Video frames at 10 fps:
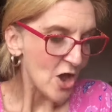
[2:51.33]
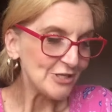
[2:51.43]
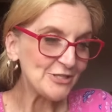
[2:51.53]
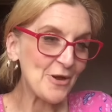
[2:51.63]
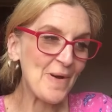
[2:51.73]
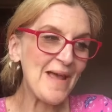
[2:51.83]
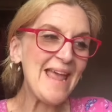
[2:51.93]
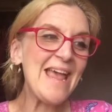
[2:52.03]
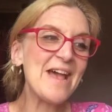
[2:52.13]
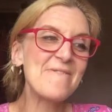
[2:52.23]
So
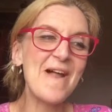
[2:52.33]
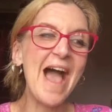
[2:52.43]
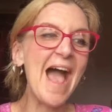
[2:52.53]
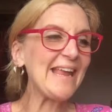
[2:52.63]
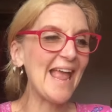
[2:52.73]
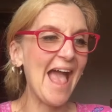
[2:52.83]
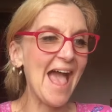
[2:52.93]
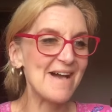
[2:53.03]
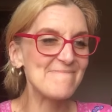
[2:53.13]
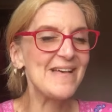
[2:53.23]
here I
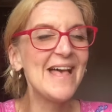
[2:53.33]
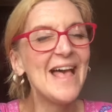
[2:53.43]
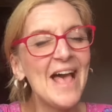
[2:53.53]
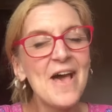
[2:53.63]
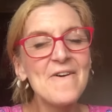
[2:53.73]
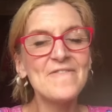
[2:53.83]
am,